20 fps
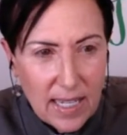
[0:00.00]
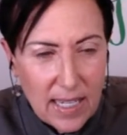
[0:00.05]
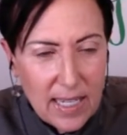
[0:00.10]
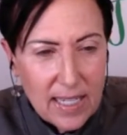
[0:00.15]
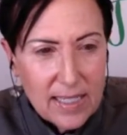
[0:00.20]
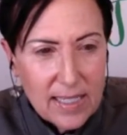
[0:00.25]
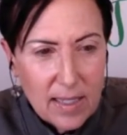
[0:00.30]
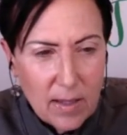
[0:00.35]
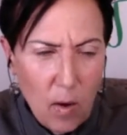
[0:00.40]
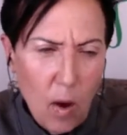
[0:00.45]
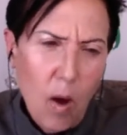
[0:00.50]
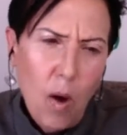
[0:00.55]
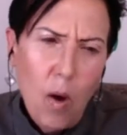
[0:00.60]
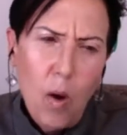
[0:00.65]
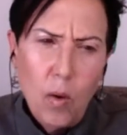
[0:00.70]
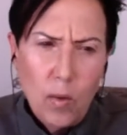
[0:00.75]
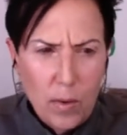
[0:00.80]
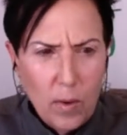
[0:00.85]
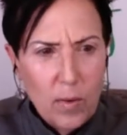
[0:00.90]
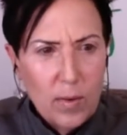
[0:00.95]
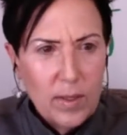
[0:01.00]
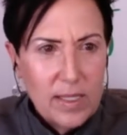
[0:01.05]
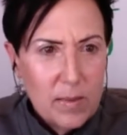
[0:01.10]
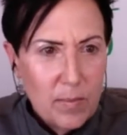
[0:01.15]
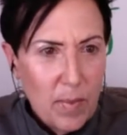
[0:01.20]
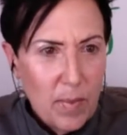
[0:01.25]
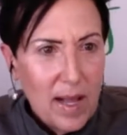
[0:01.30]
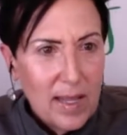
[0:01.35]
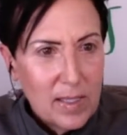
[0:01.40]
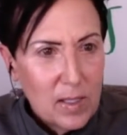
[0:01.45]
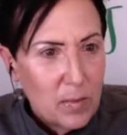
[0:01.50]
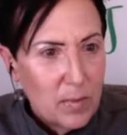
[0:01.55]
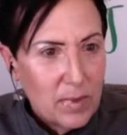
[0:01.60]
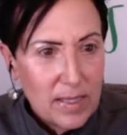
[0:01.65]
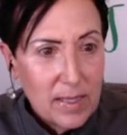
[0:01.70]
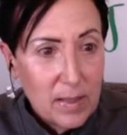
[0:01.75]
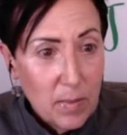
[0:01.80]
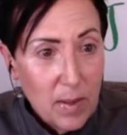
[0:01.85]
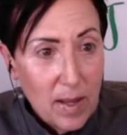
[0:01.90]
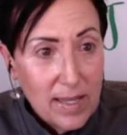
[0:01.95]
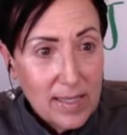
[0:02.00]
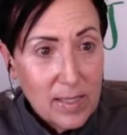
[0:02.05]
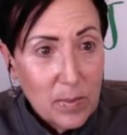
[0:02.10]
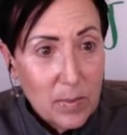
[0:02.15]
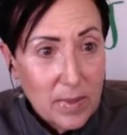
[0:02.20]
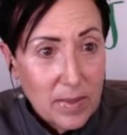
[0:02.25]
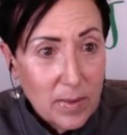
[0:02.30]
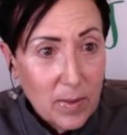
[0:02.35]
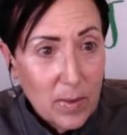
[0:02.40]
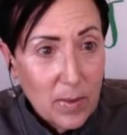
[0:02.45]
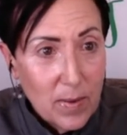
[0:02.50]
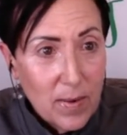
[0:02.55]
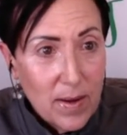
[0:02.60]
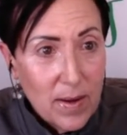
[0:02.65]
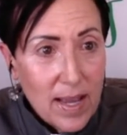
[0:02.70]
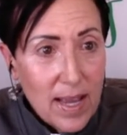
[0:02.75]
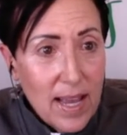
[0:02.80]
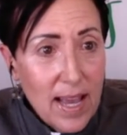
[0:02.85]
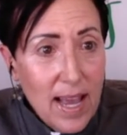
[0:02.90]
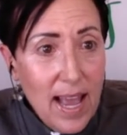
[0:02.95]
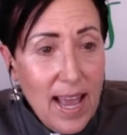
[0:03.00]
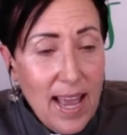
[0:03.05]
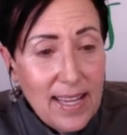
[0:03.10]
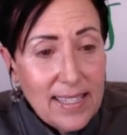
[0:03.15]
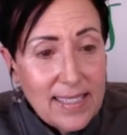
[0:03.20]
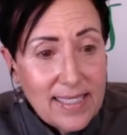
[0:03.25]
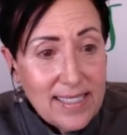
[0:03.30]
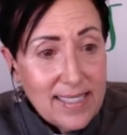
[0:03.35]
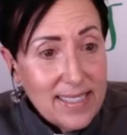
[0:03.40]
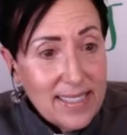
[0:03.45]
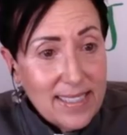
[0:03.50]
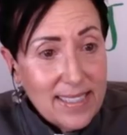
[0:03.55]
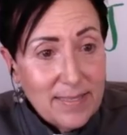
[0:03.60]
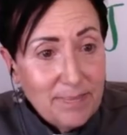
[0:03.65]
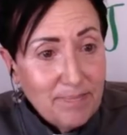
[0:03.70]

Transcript: I can't think, oh, no, it's impossible. It's impossible, you know. And